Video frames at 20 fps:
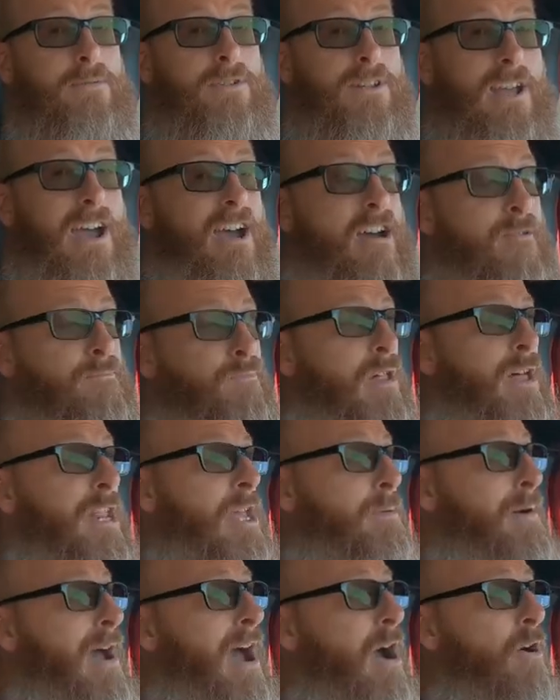to have plenty
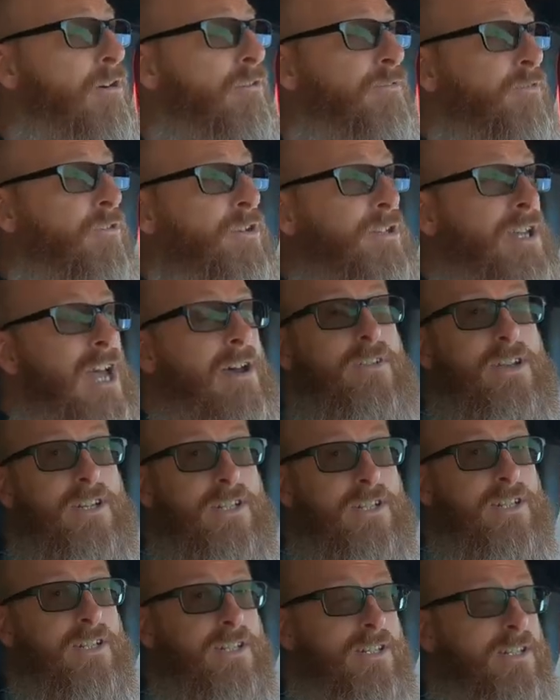of power for as heavy as
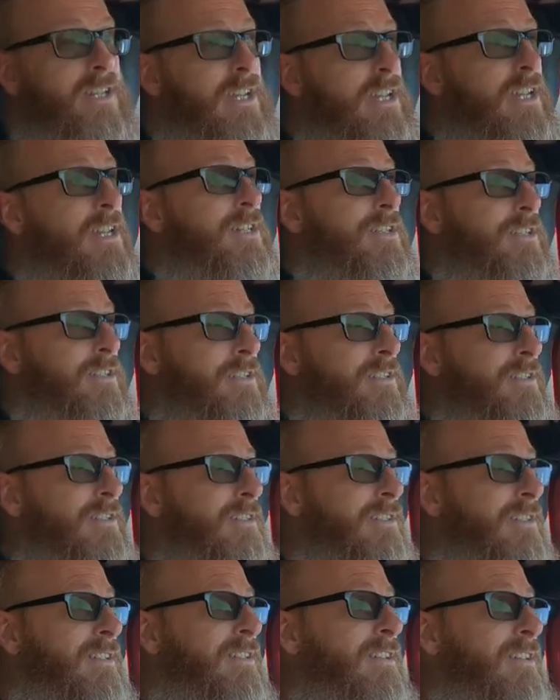this thing is.
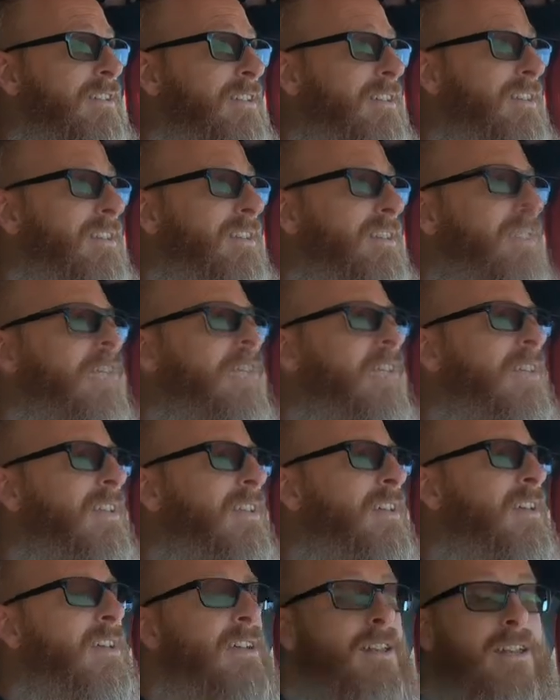
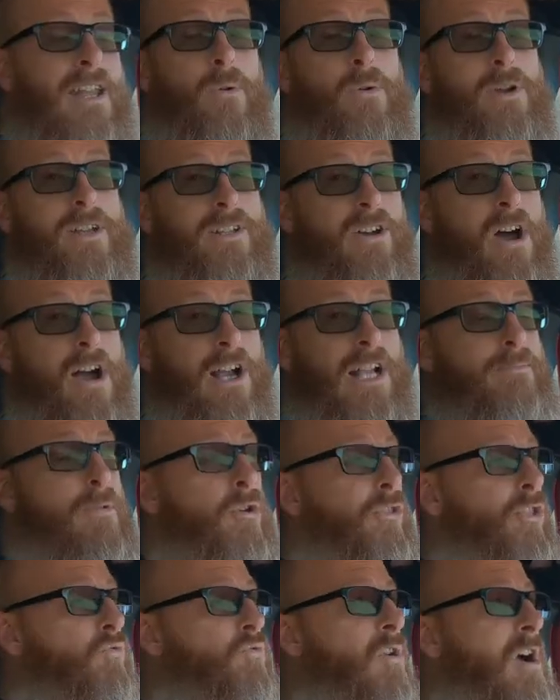Now, we talk
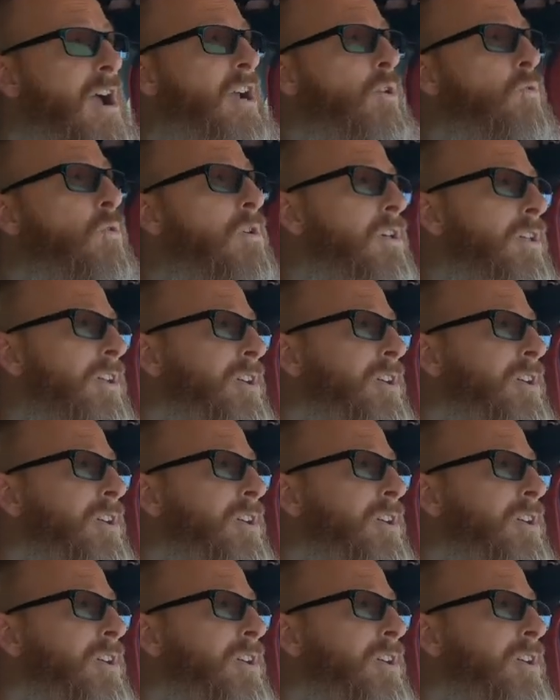about the ride quality